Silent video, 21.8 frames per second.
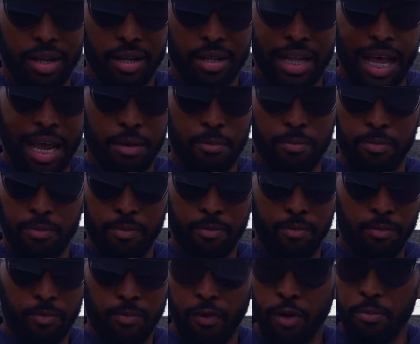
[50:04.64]
like
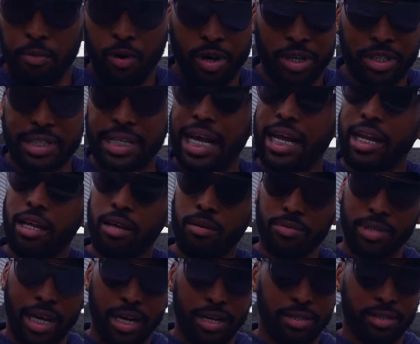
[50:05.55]
football
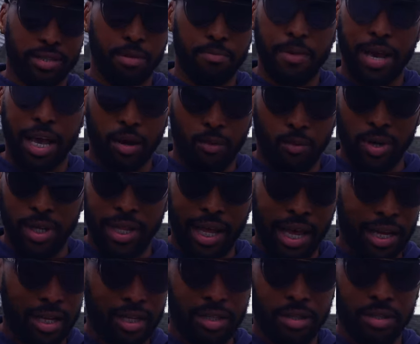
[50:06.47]
stadiums I used to make with
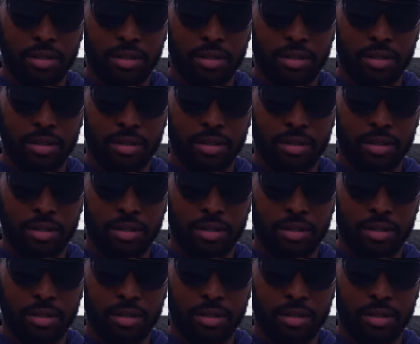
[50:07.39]
like